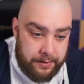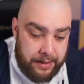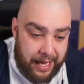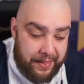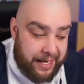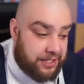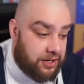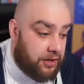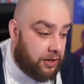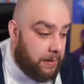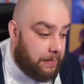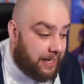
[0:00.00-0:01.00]
And then he's got the
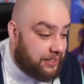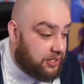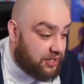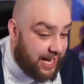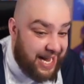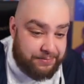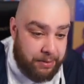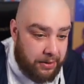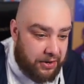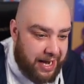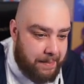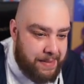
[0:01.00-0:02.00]
ultimate pack. So he's, gonna, he's probably
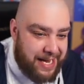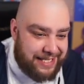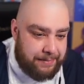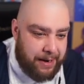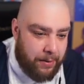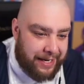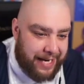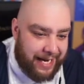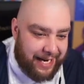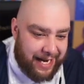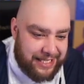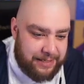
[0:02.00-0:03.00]
going to get Mason Mount again,
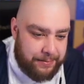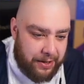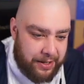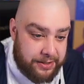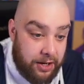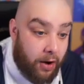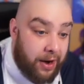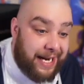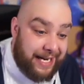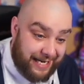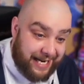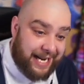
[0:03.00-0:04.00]
guys, to be honest. Oh, he,
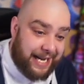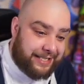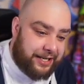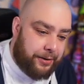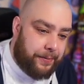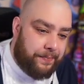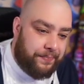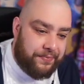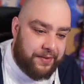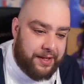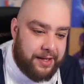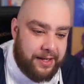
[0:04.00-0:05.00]
he did get two.
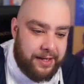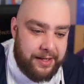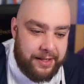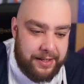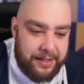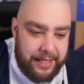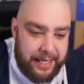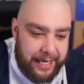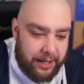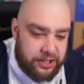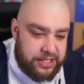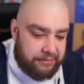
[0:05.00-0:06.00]
He
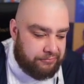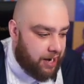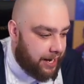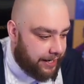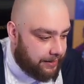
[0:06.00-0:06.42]
got Shamrani.